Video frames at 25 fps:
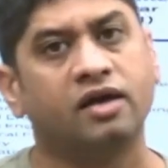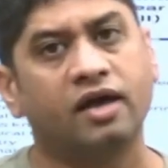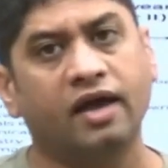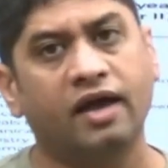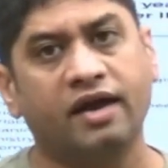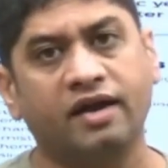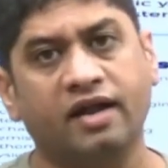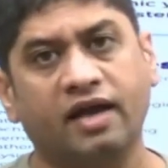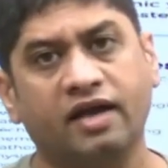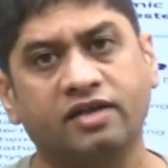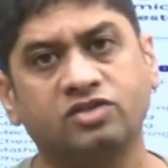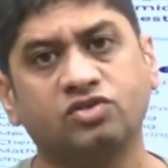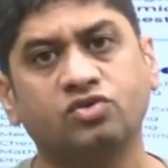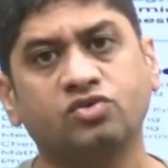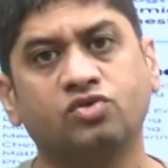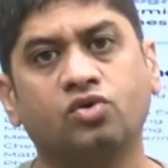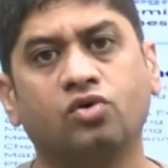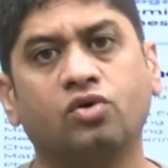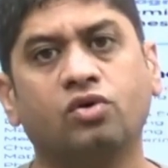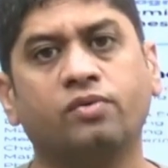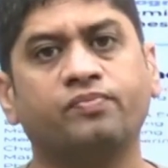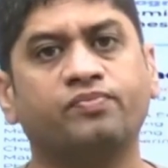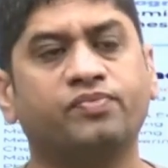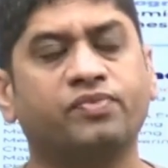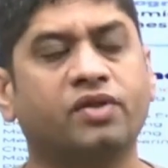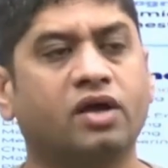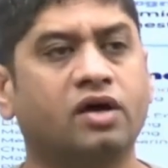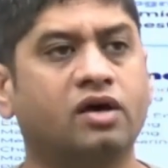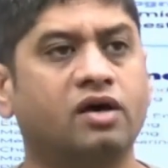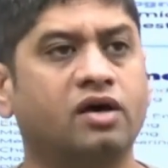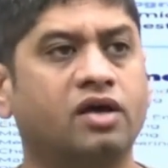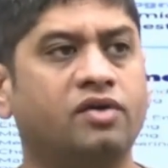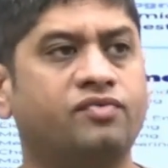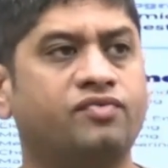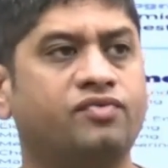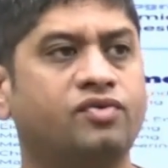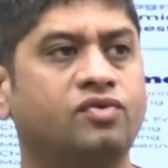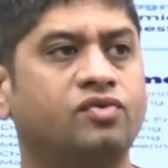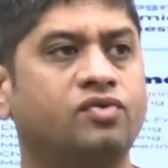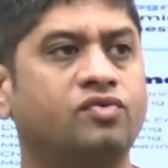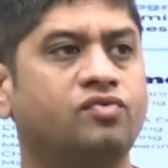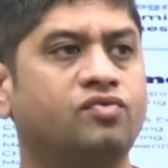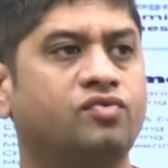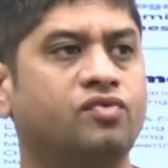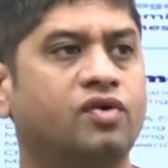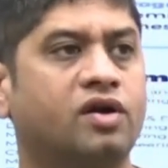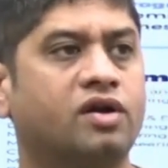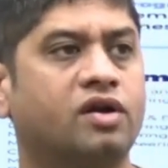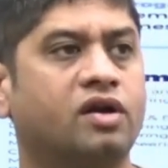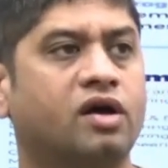and as you know uh, if you
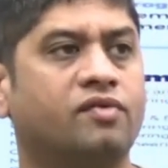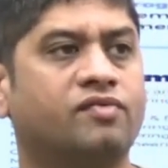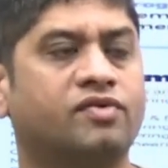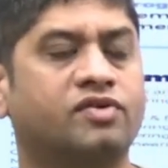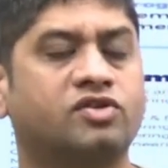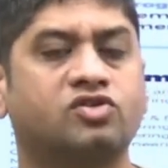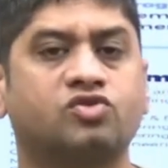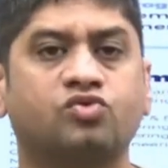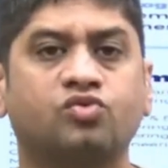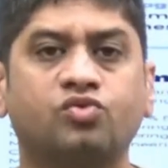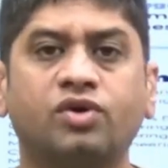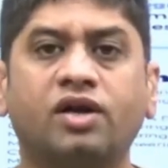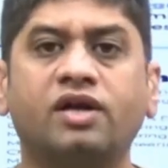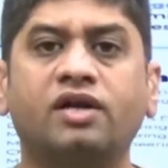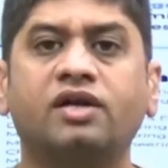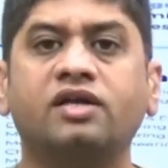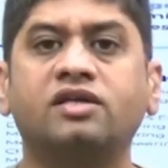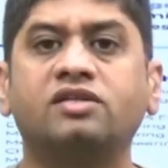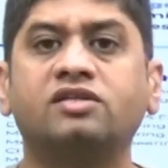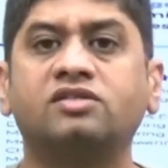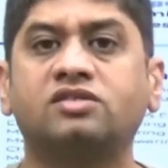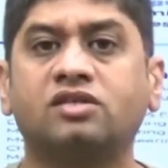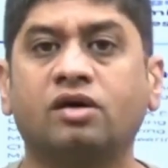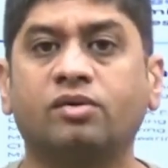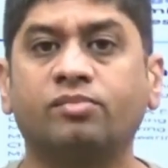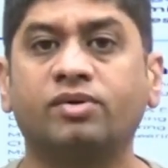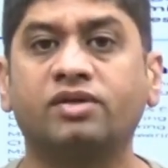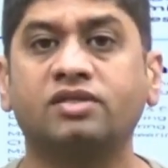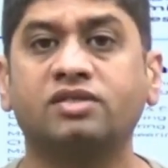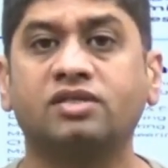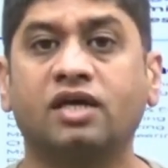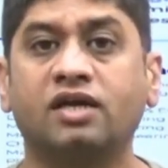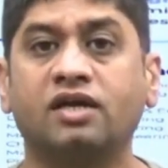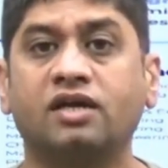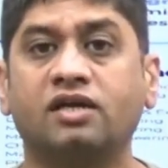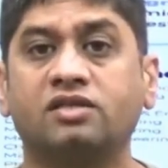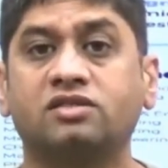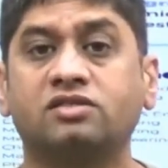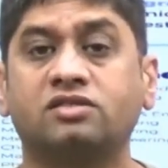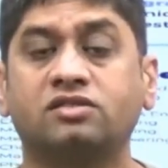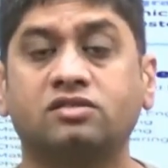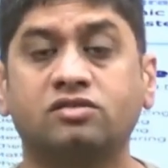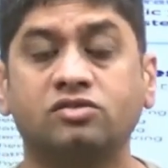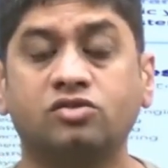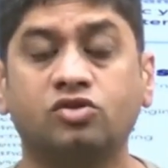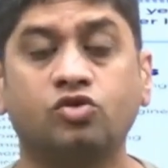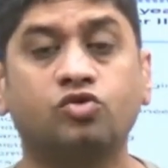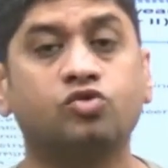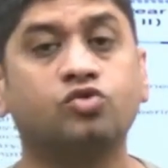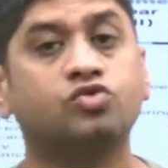were our student in summers and
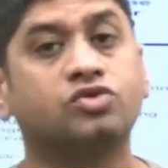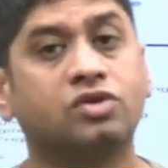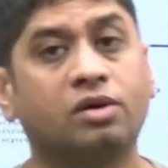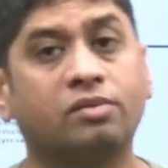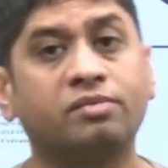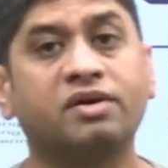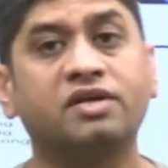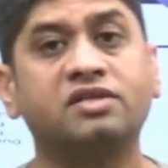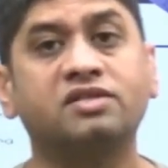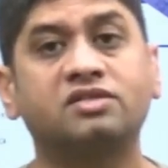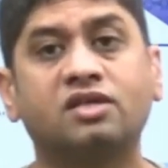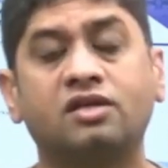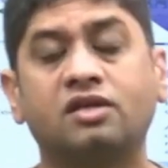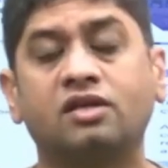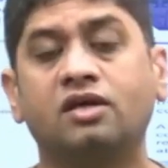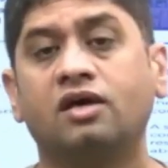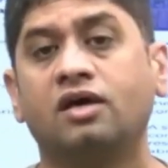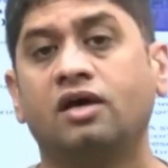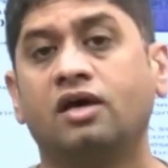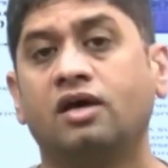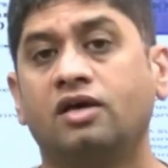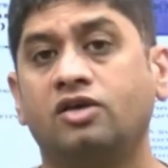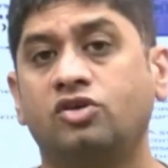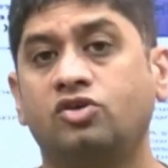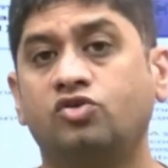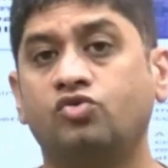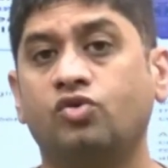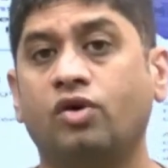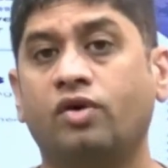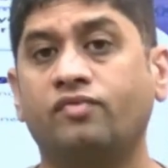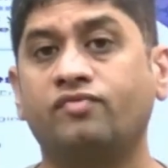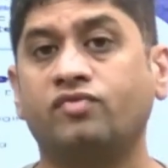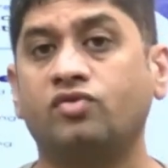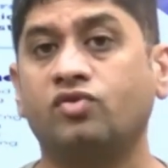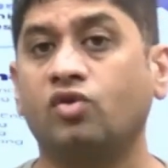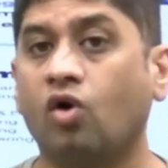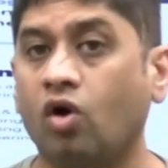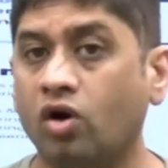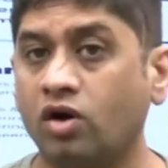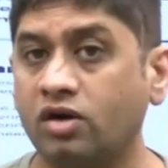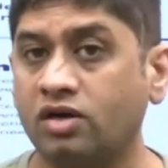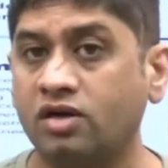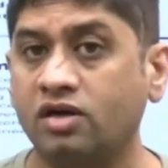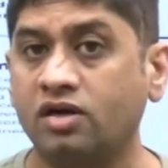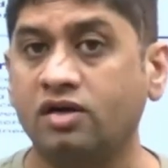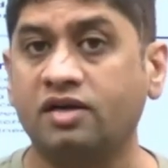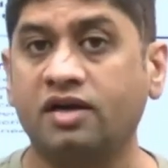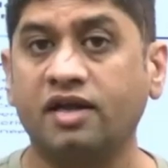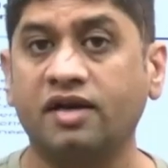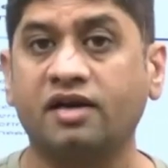due to some reason you have not
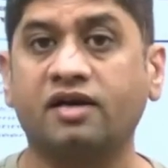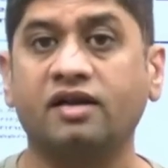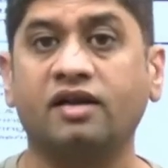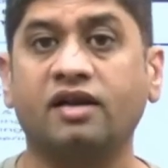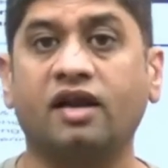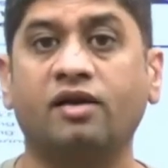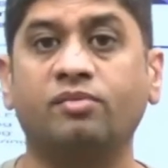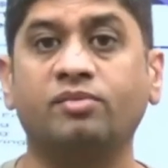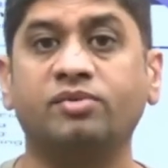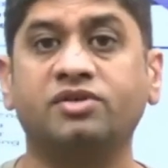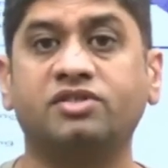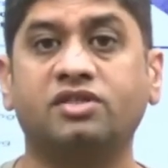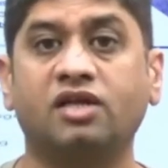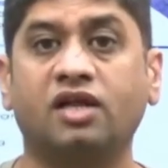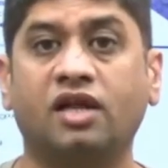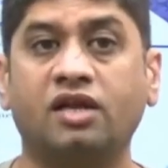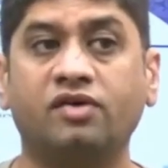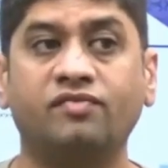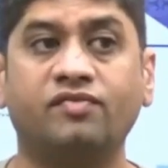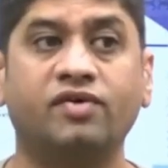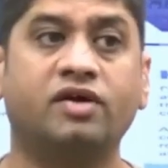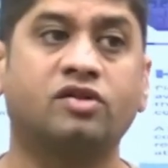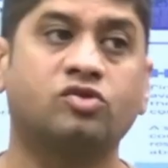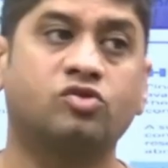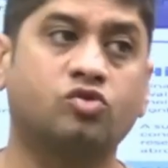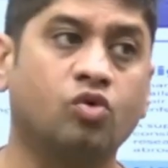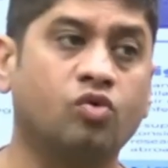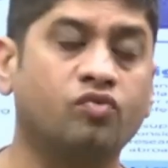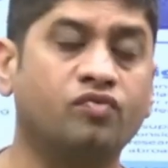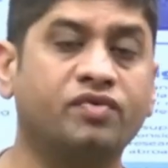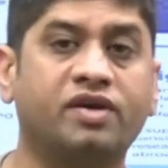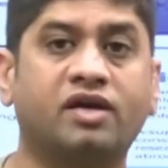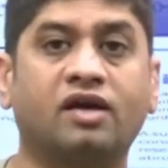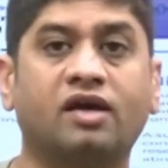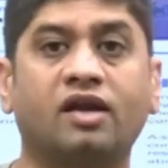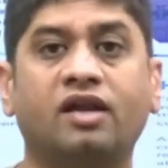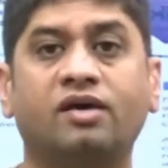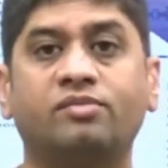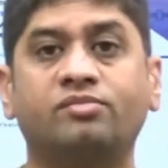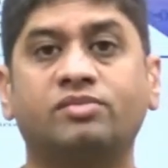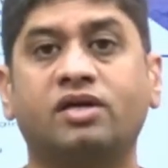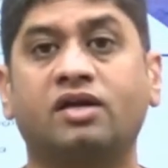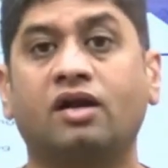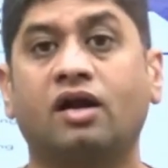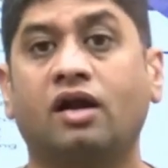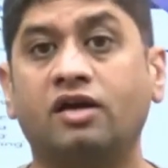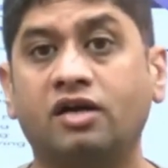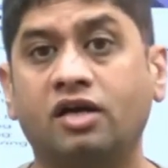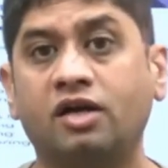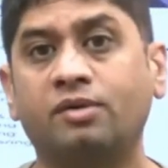taken admission anywhere though we claim
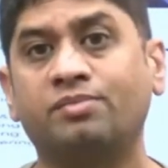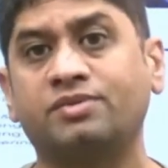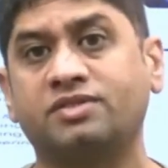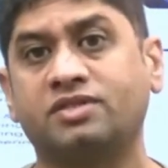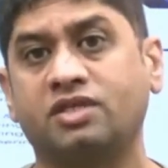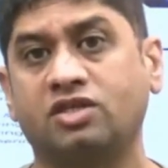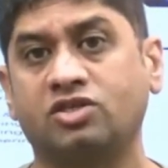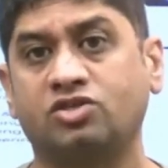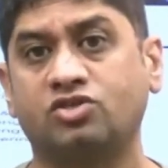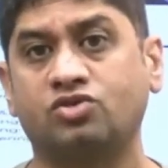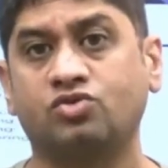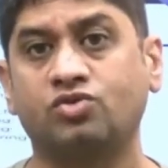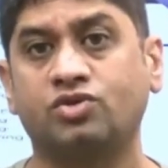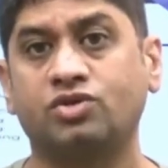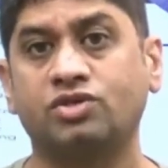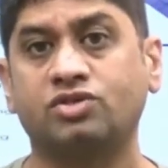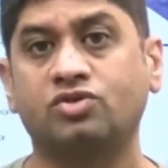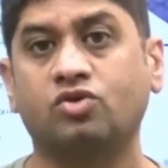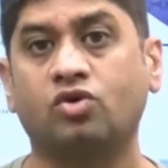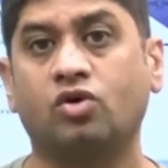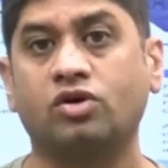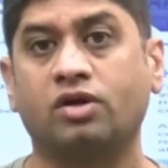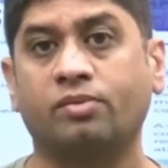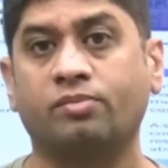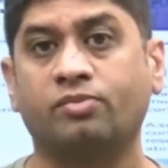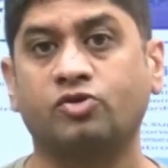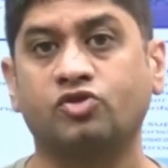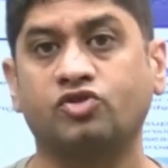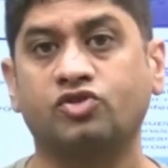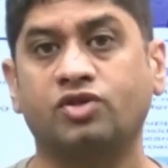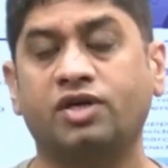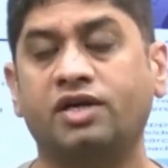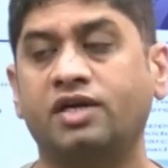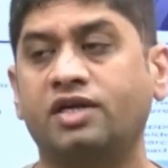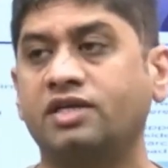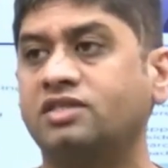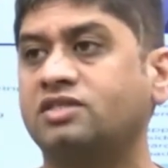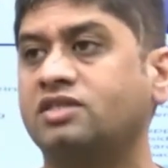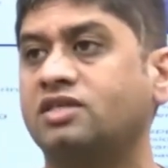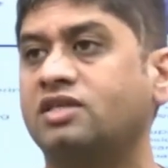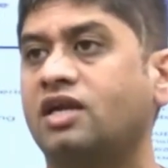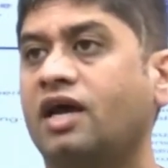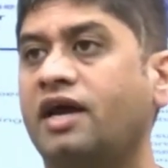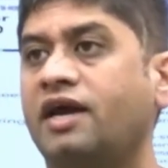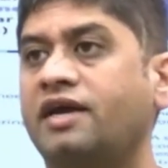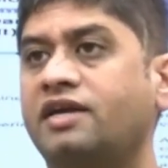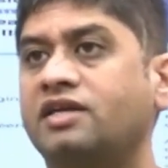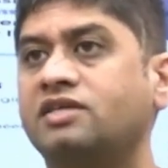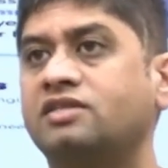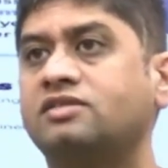that 100% students got opportunities in
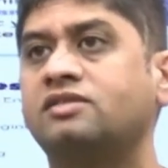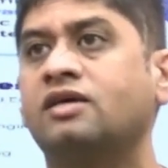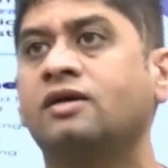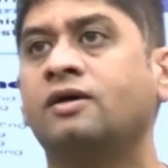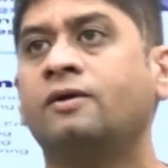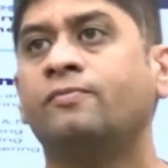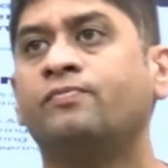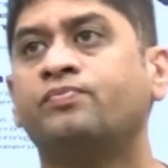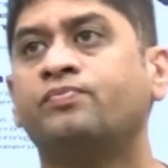IITs